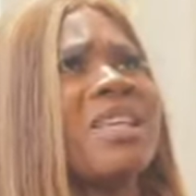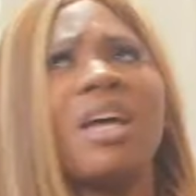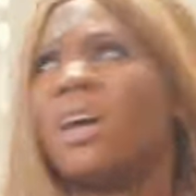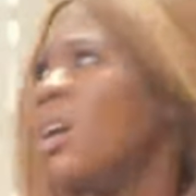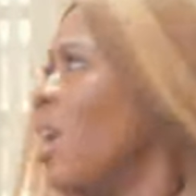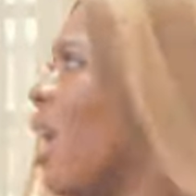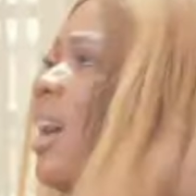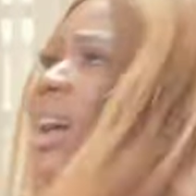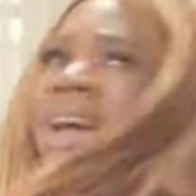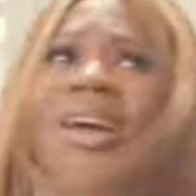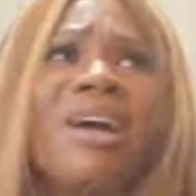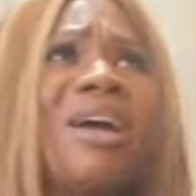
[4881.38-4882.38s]
How did you get
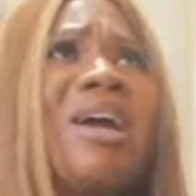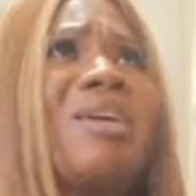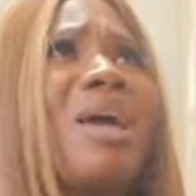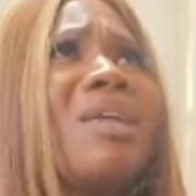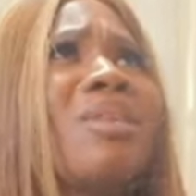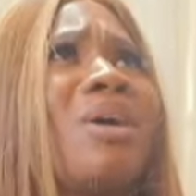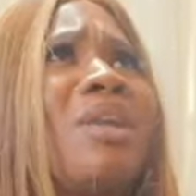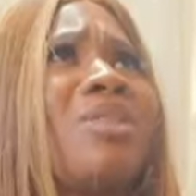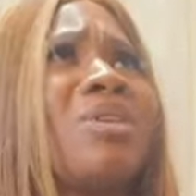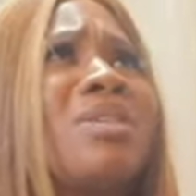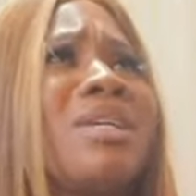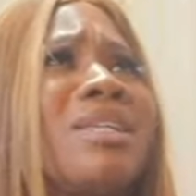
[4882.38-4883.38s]
in?
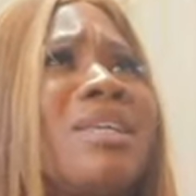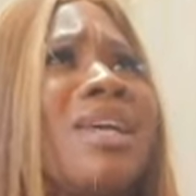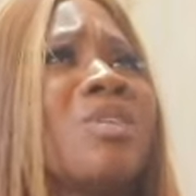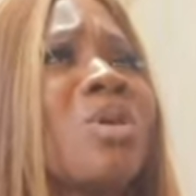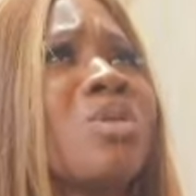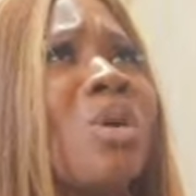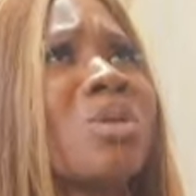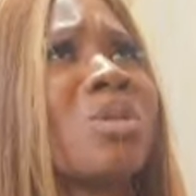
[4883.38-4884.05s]
I thought